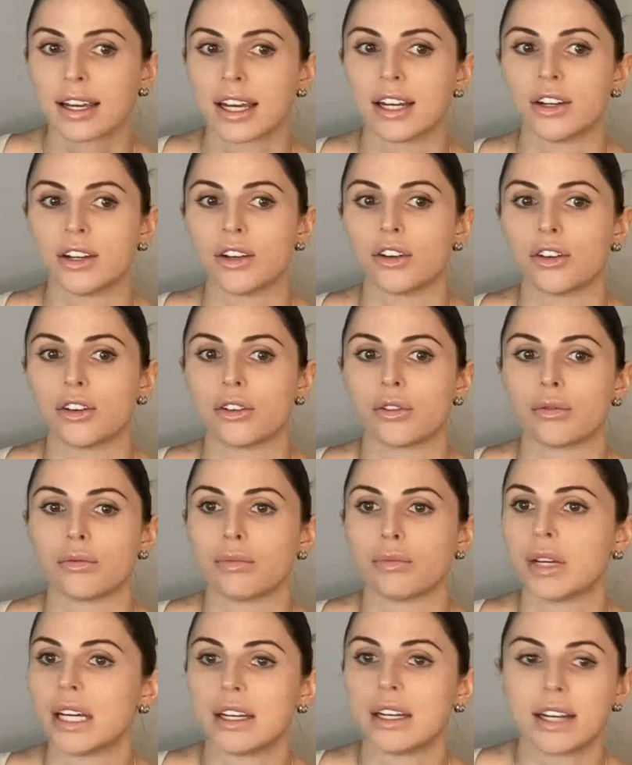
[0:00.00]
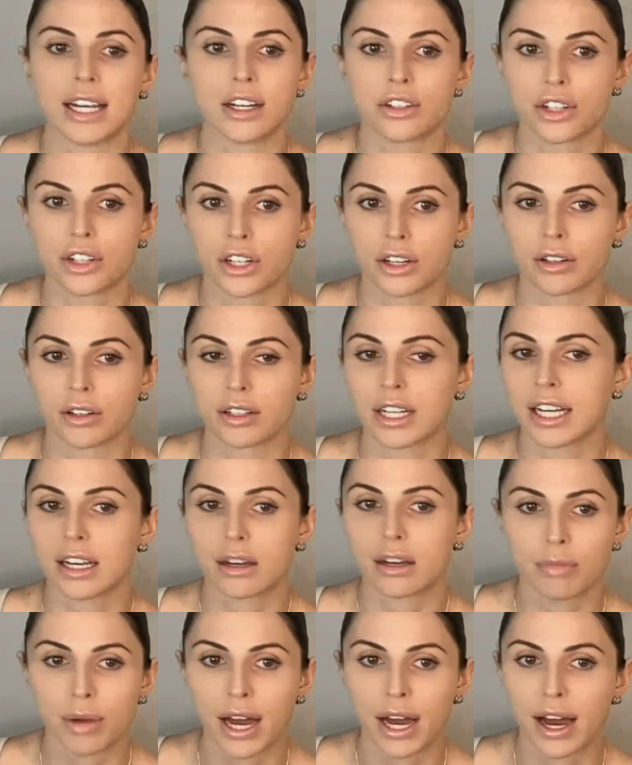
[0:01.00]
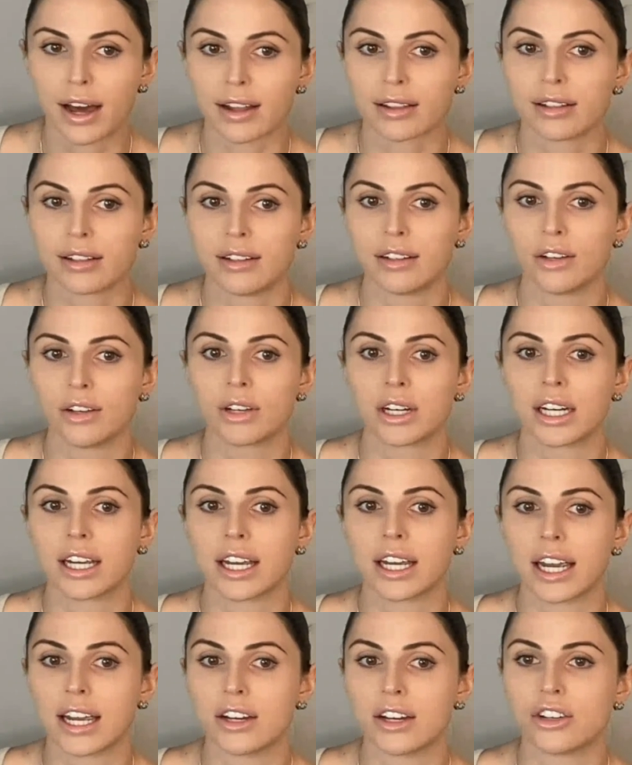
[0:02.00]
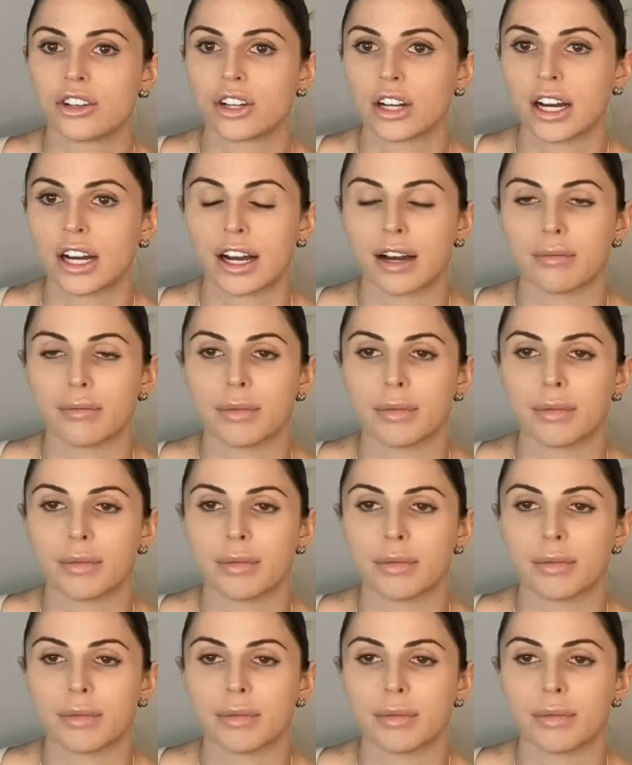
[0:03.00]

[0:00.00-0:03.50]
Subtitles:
Can you be in nature, take a bath? You can engage